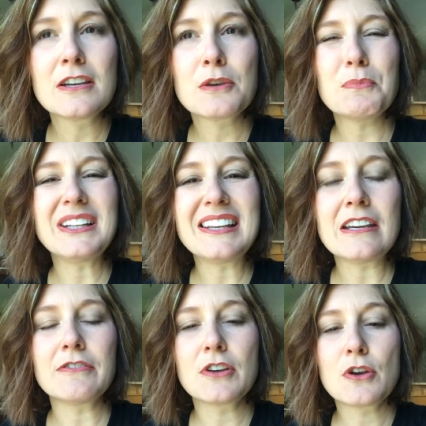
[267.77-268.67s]

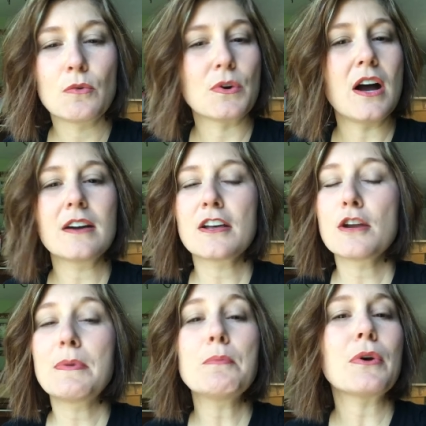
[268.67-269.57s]
Believe. We're not going to
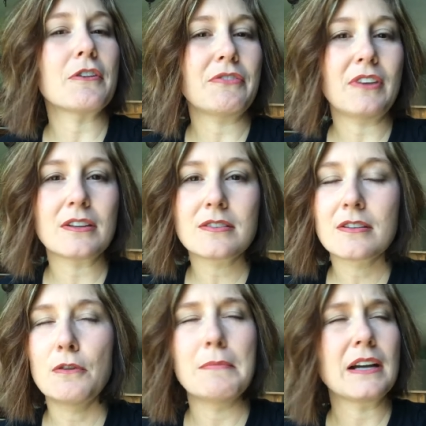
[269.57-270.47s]
be perfect.
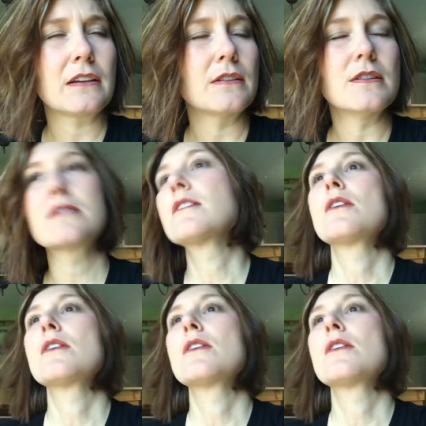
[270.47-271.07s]
Oh my goodness.